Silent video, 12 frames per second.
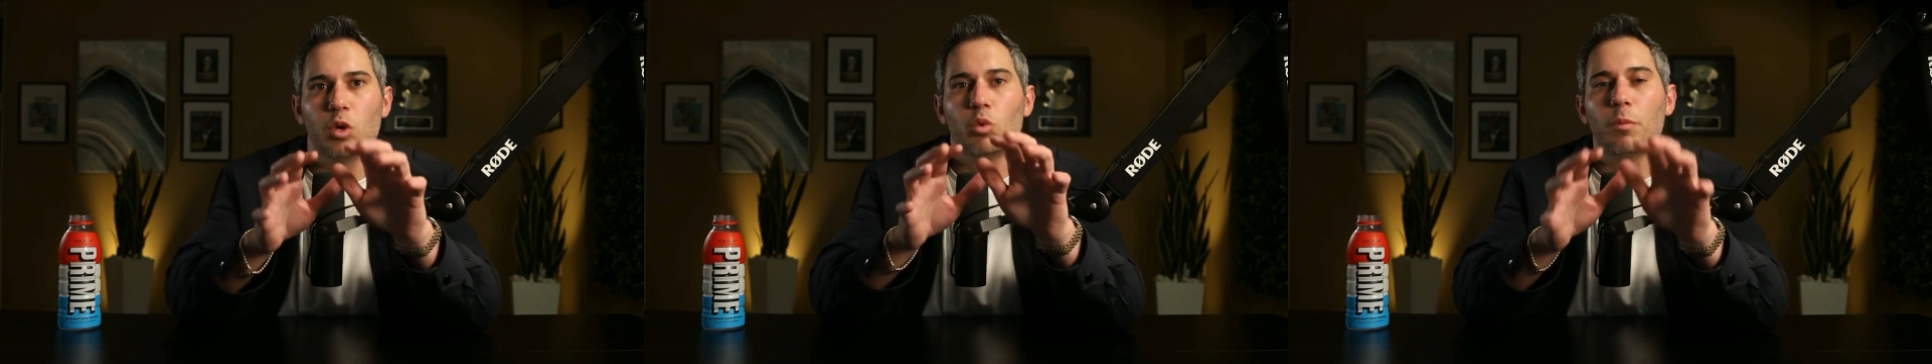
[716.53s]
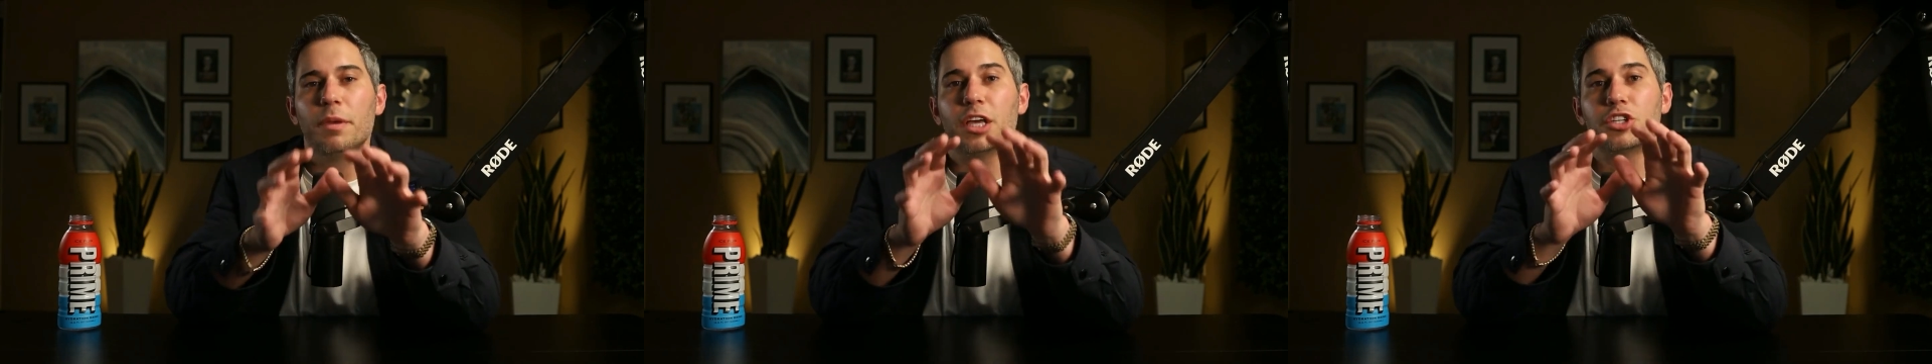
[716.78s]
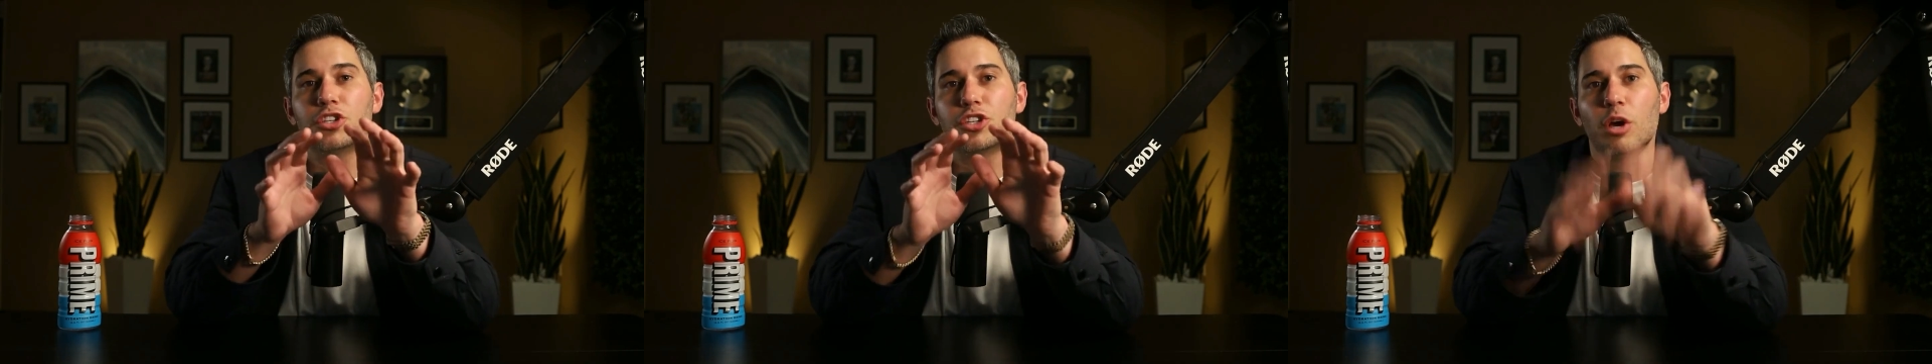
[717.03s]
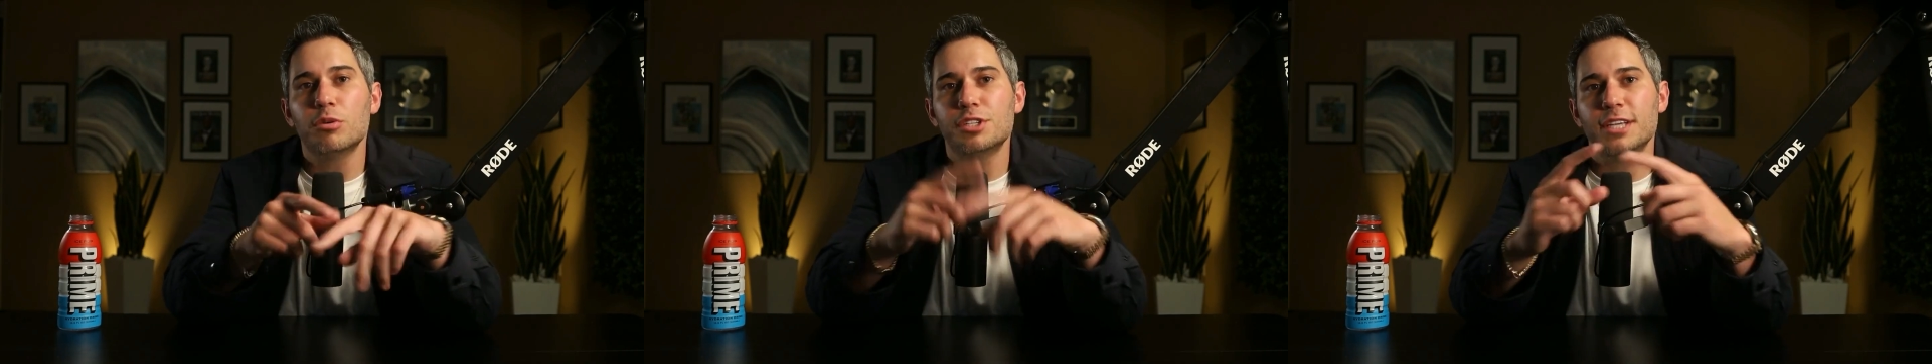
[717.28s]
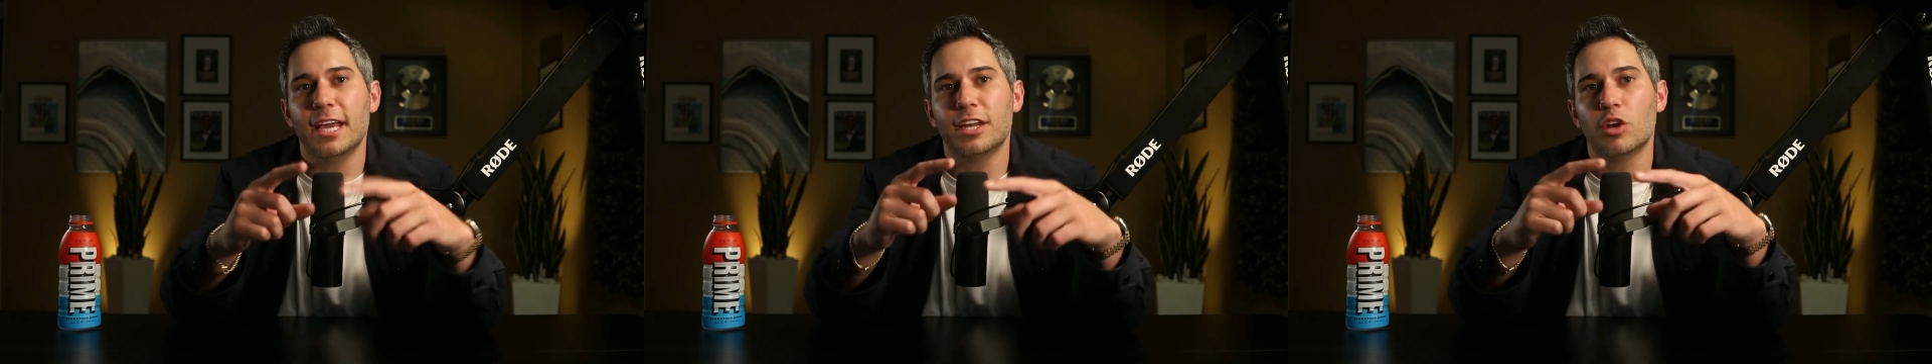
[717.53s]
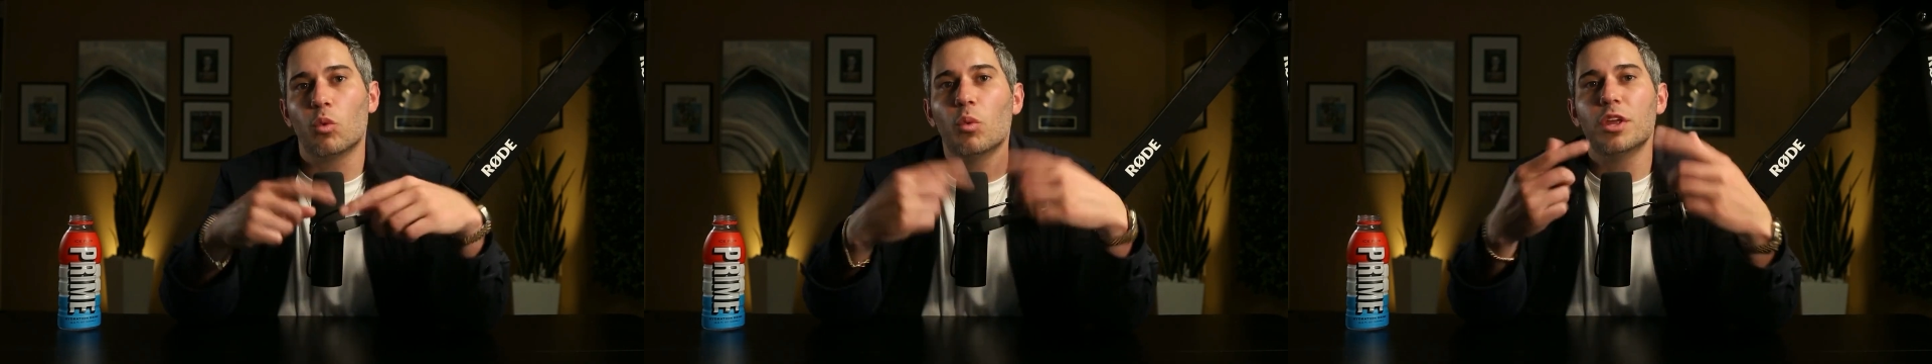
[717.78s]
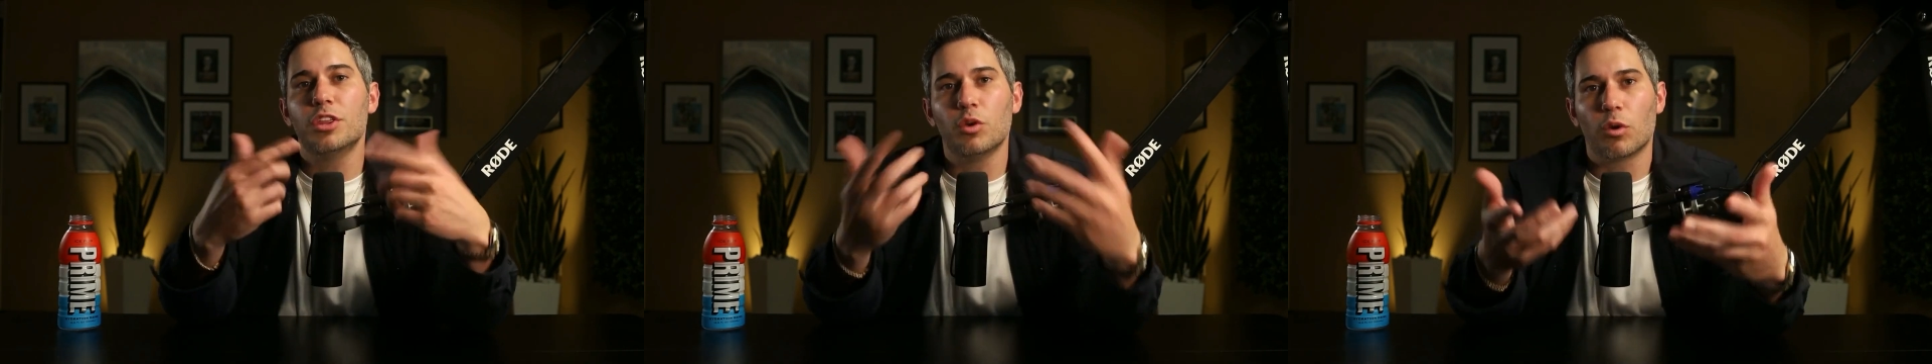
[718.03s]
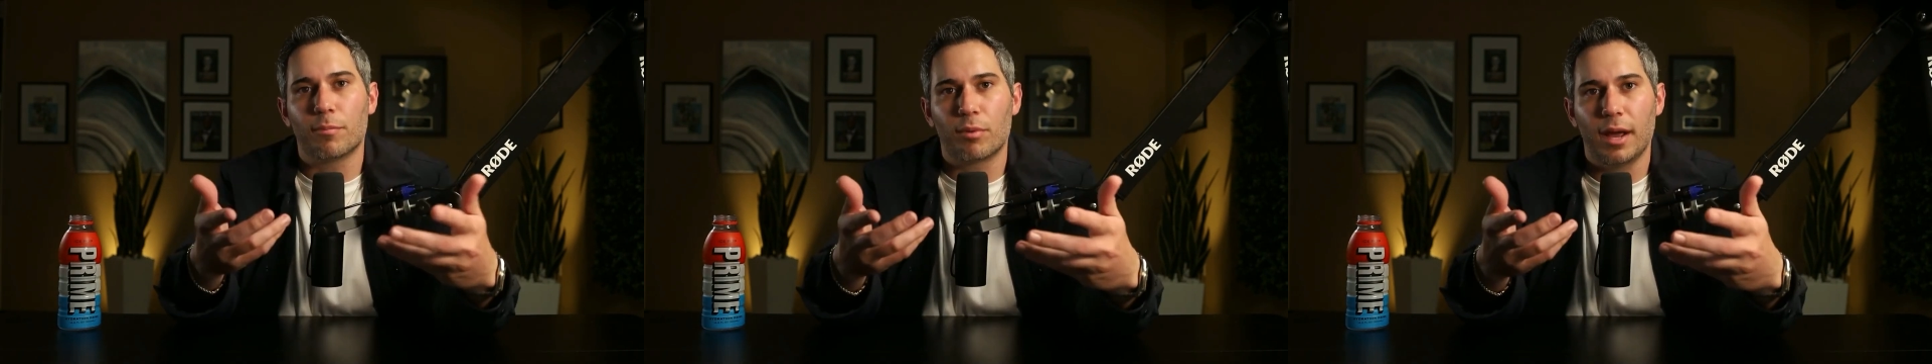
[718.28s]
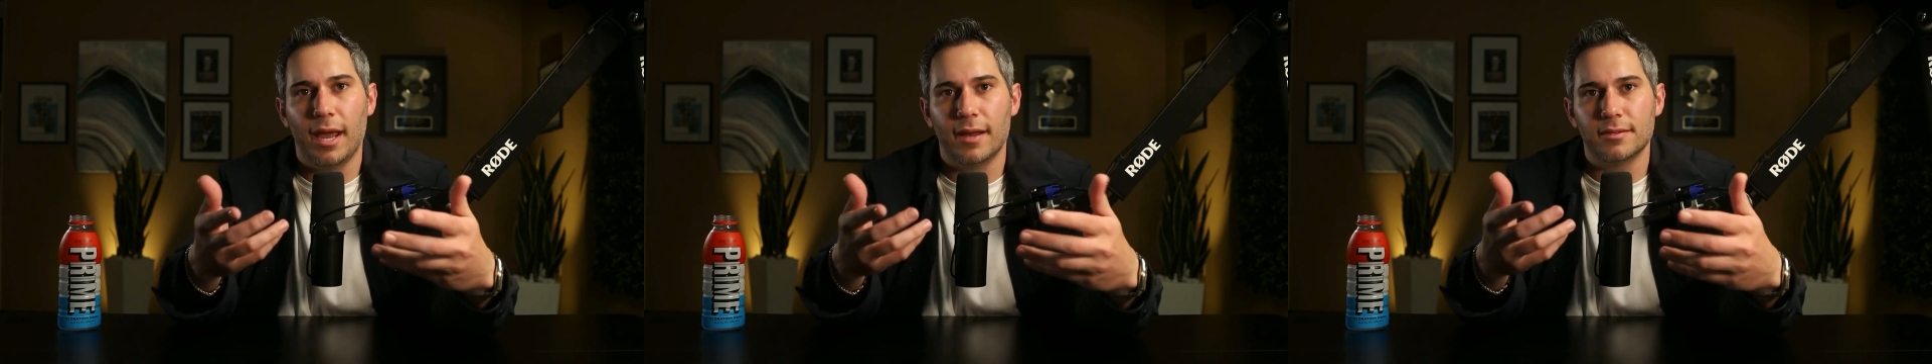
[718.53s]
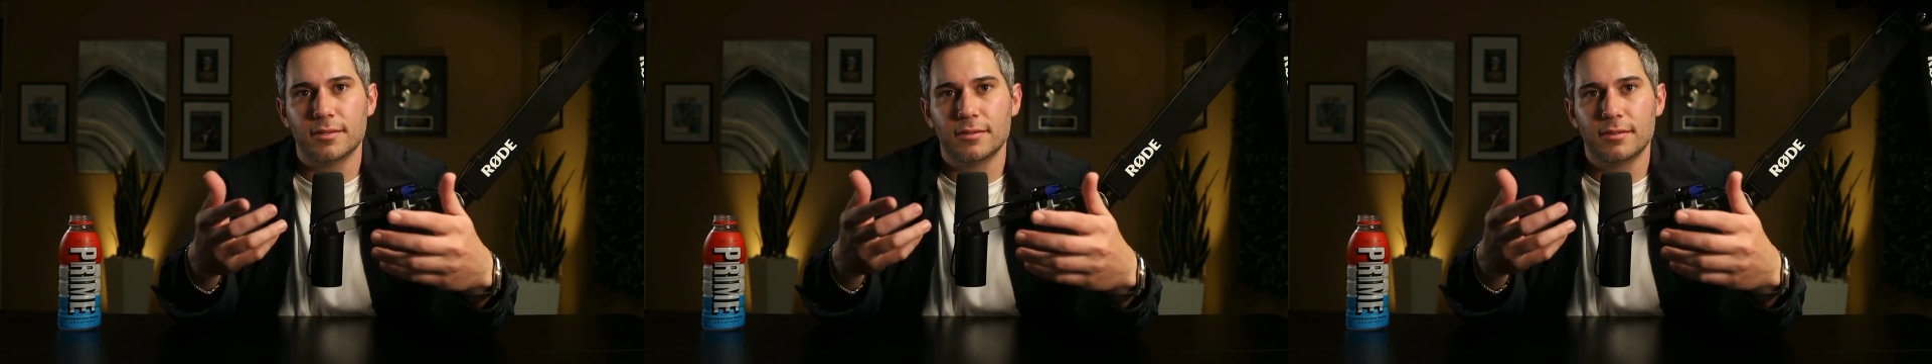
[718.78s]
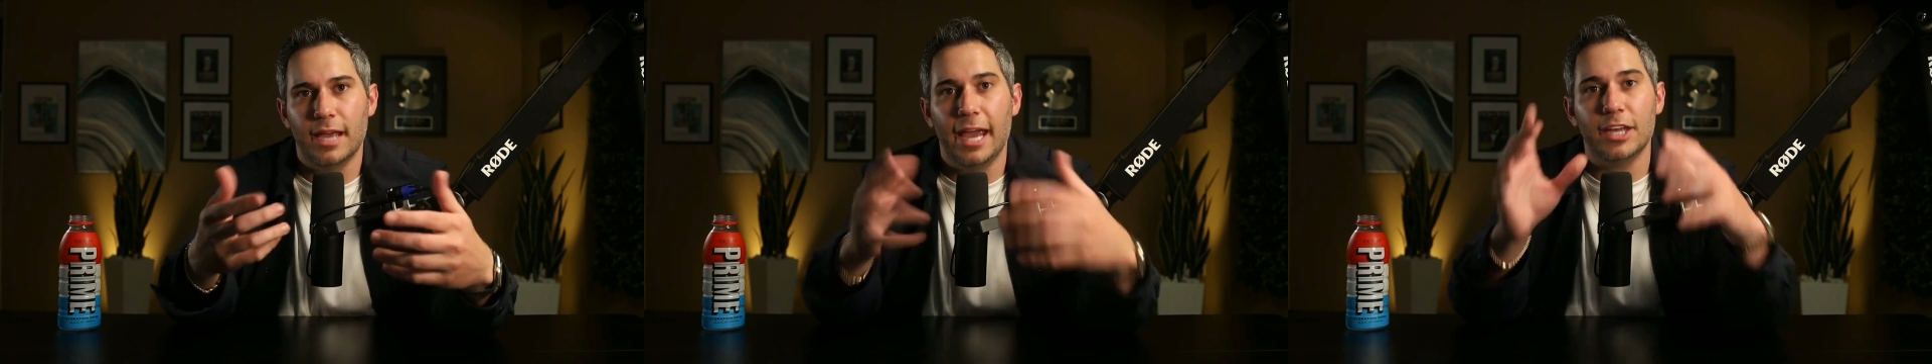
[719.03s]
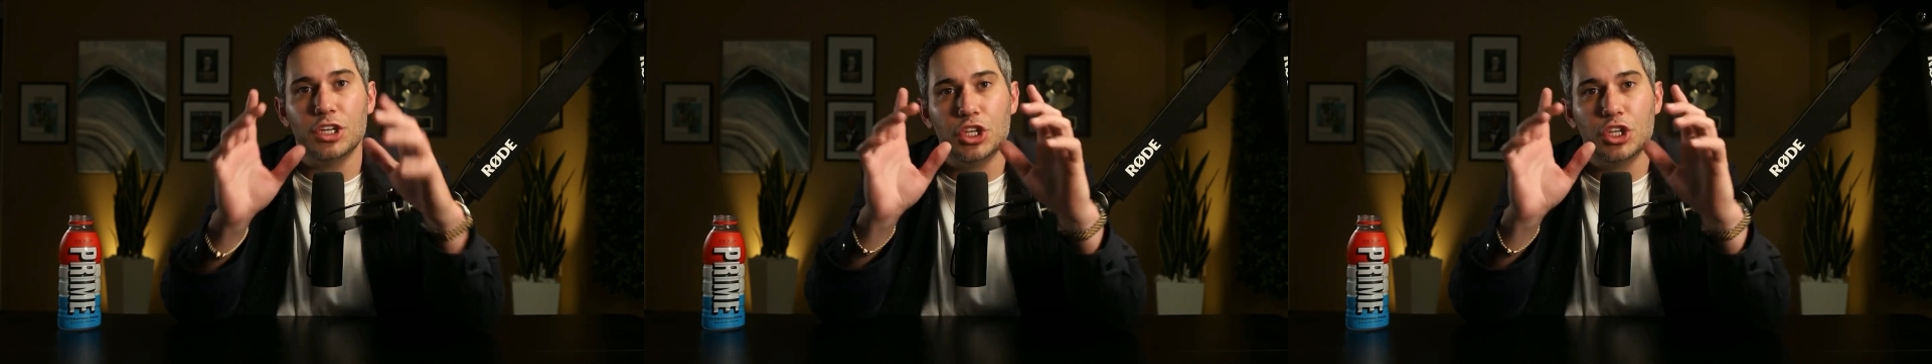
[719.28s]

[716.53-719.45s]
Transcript: will be associated with your brand, and